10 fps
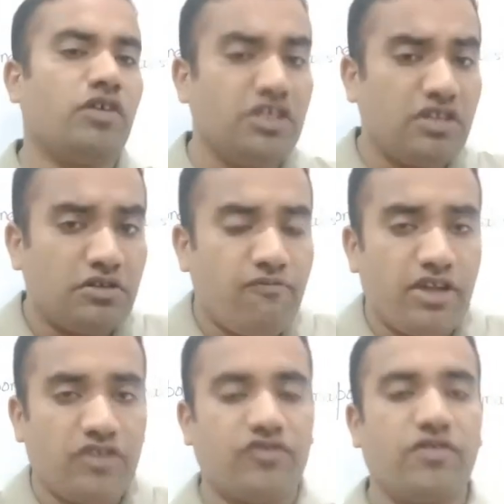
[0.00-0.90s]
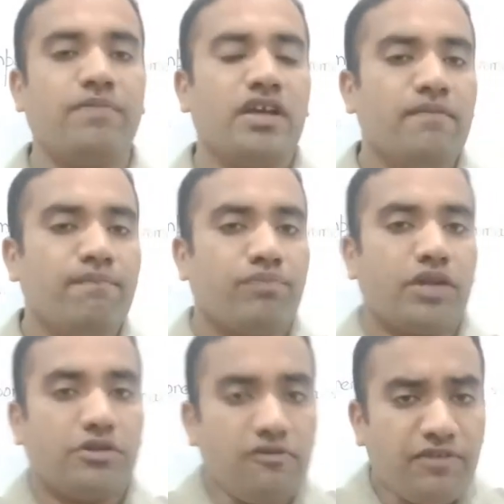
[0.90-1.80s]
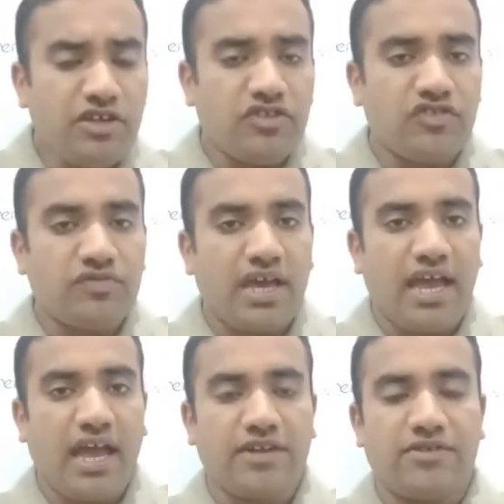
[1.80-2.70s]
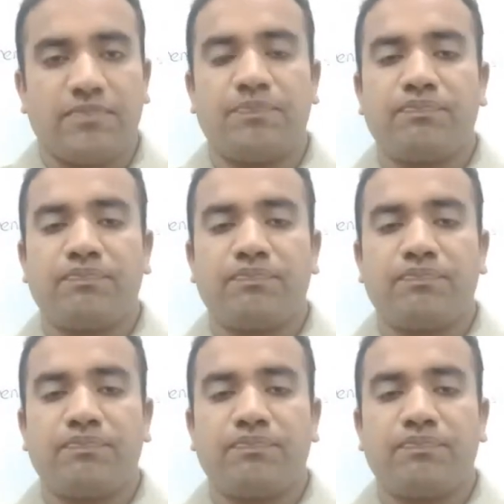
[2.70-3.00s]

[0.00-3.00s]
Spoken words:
What is the difference? The difference is that